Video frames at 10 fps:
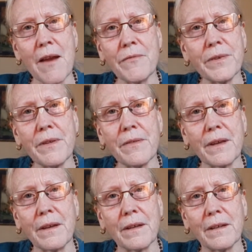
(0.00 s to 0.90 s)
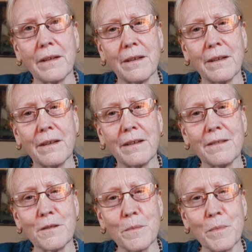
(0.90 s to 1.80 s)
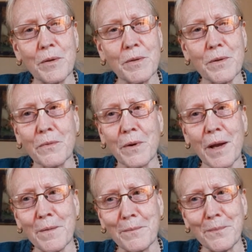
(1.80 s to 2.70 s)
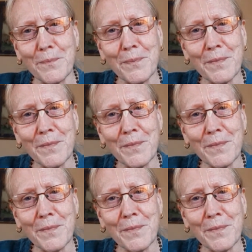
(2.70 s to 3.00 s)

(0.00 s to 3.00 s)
everything in the spiritual realm